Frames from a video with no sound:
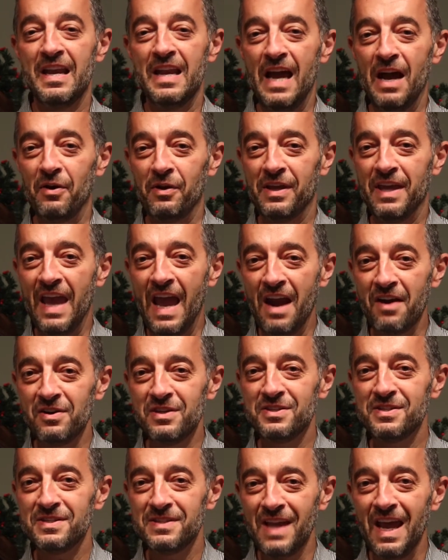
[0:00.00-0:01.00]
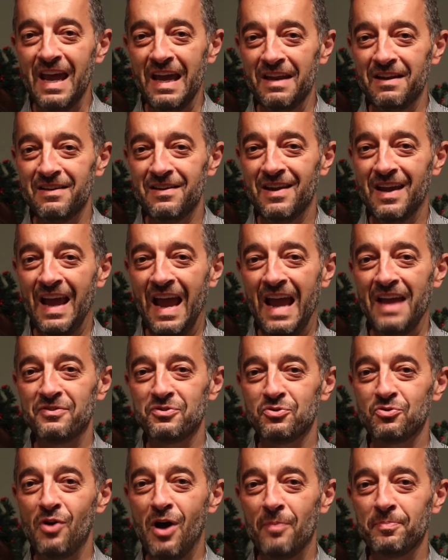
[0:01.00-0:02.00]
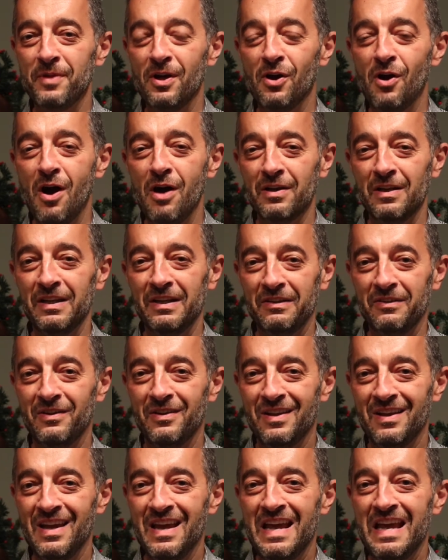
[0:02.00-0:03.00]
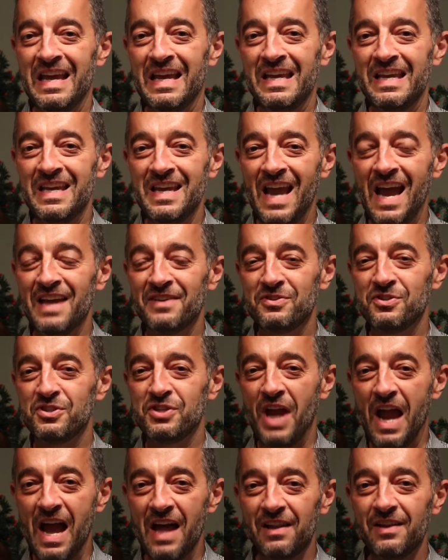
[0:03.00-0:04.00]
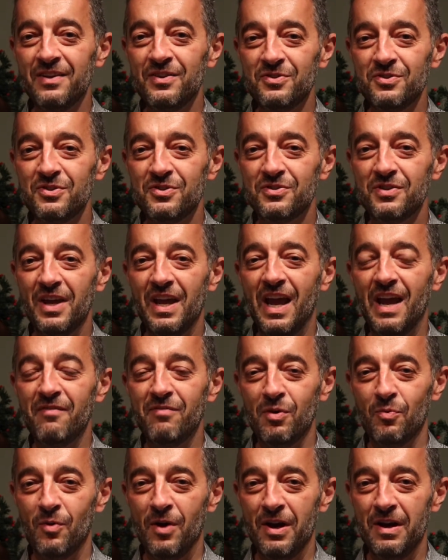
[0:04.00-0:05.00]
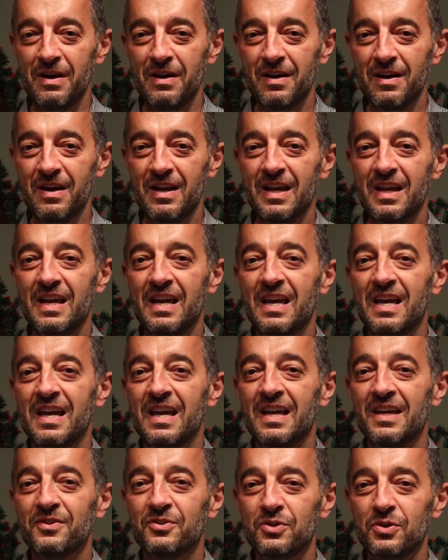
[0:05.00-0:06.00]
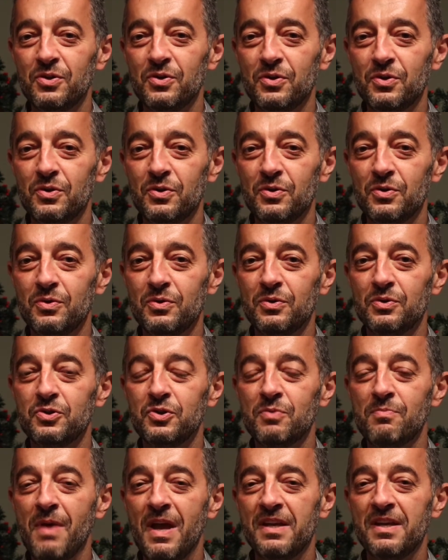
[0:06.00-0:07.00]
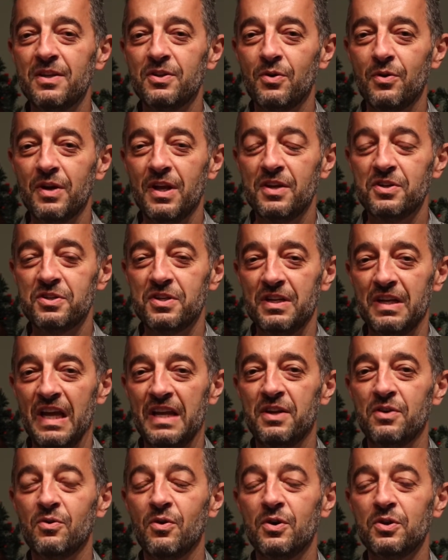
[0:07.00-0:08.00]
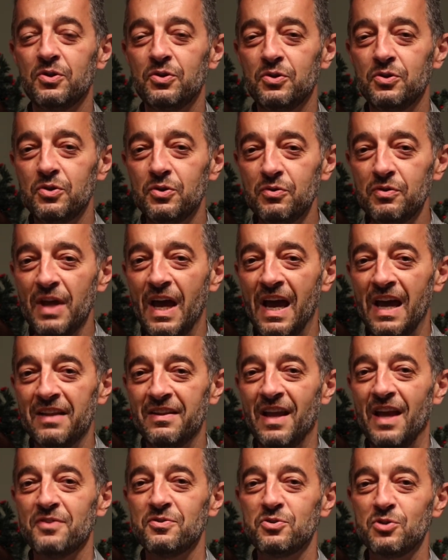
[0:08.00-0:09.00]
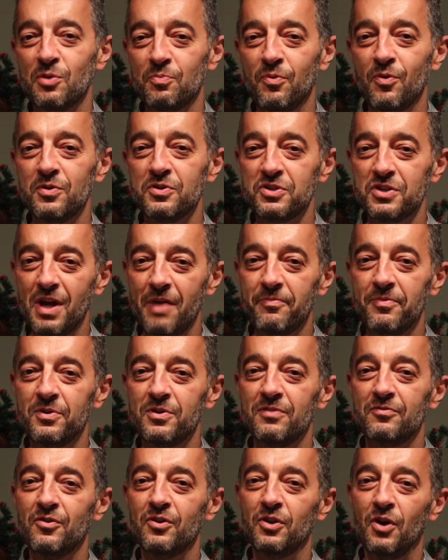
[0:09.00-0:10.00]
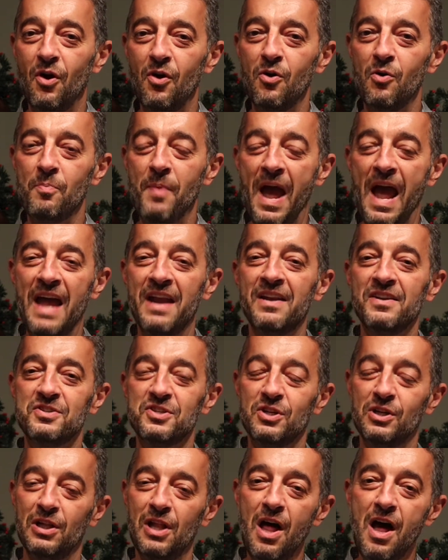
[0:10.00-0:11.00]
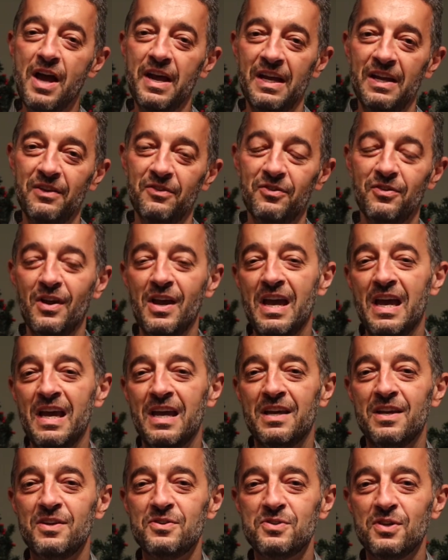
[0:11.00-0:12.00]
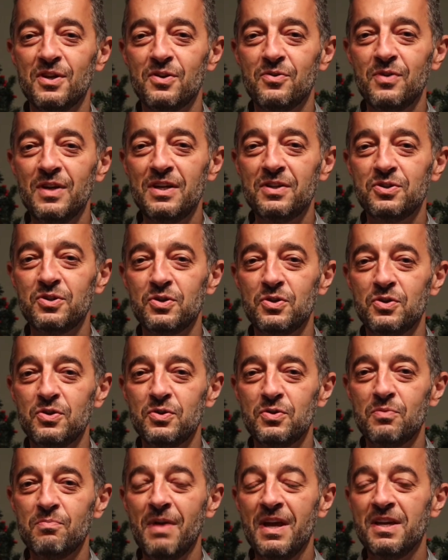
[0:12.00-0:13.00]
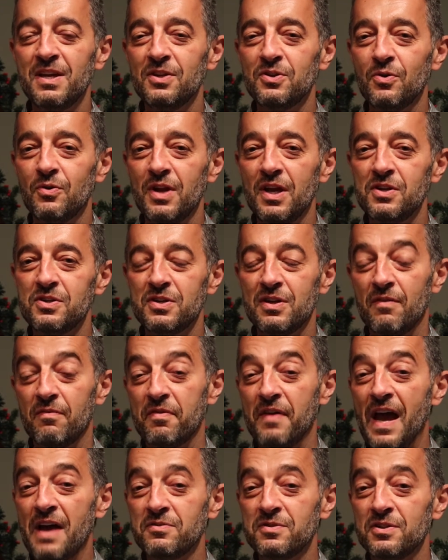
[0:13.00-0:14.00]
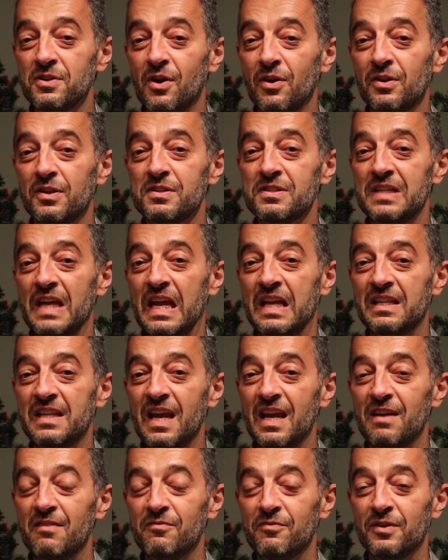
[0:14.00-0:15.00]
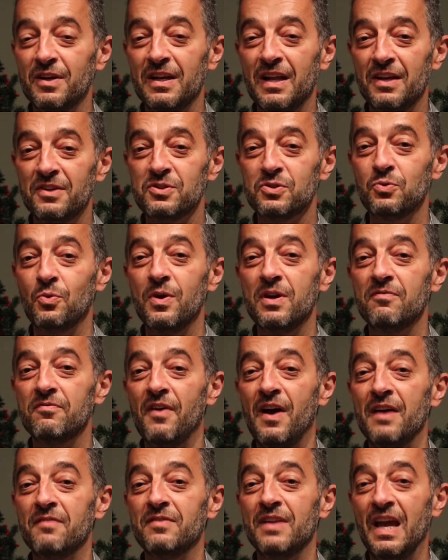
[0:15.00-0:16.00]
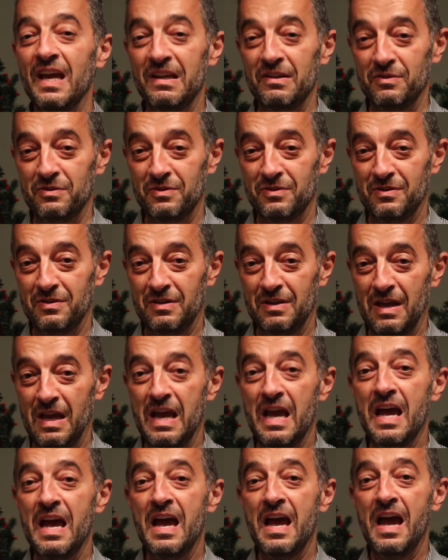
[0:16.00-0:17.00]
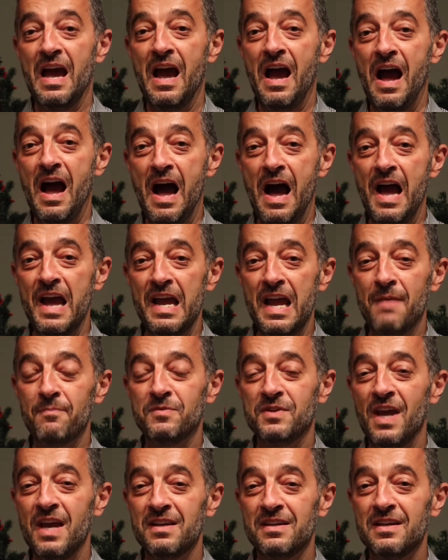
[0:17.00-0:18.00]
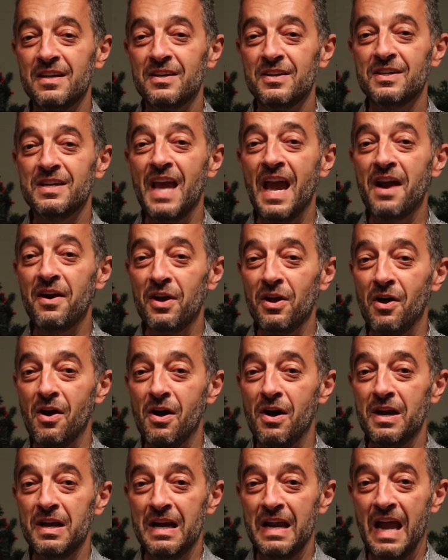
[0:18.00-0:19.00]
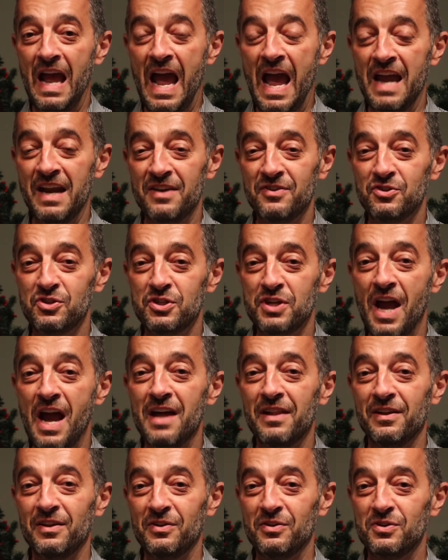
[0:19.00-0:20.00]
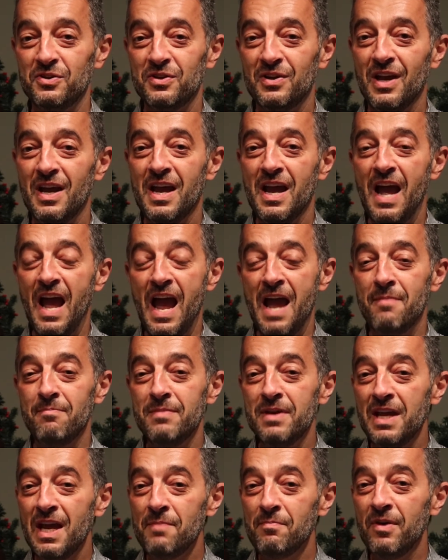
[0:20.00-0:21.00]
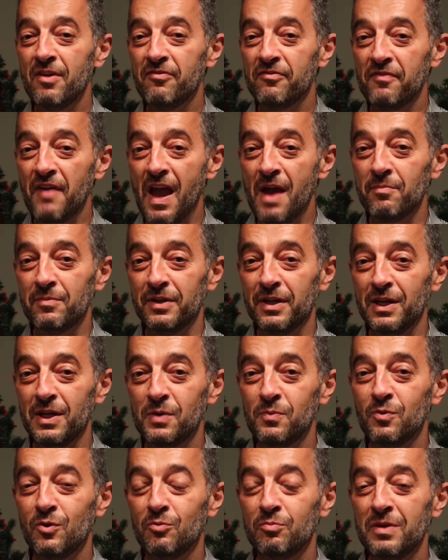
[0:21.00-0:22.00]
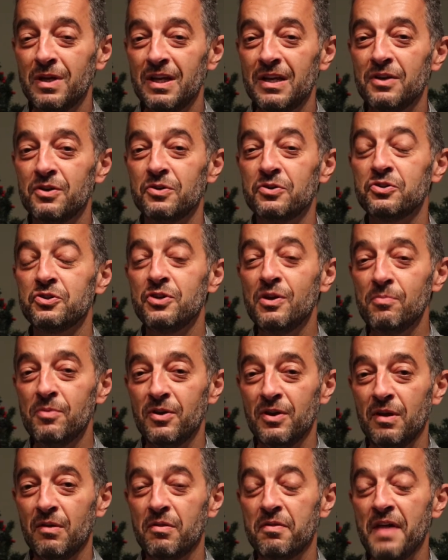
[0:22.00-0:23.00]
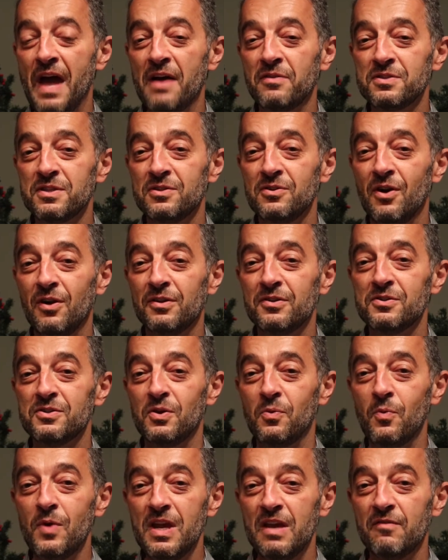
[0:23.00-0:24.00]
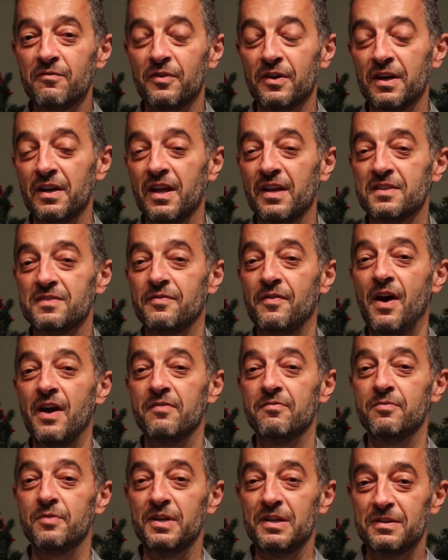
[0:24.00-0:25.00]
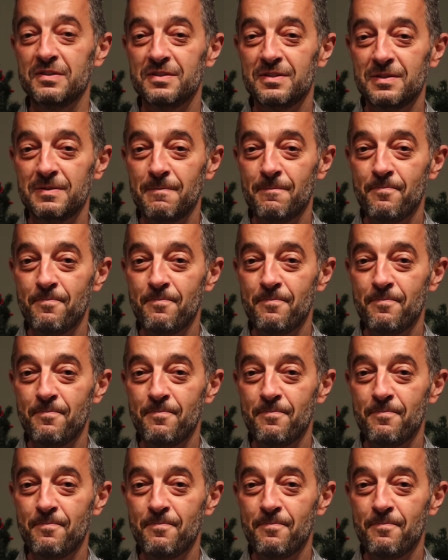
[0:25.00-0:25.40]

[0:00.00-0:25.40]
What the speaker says: Now, Gary Zed has dropped the gauntlet. He has challenged everyone to make a donation. And in order to do that and support Shepherd of Good Hope and its clients, he has agreed to make a donation of $1,000 a day for the next 25 days. I am taking Gary on and his challenge, and me and my family will be contributing $1,000 a week for the next 5 weeks.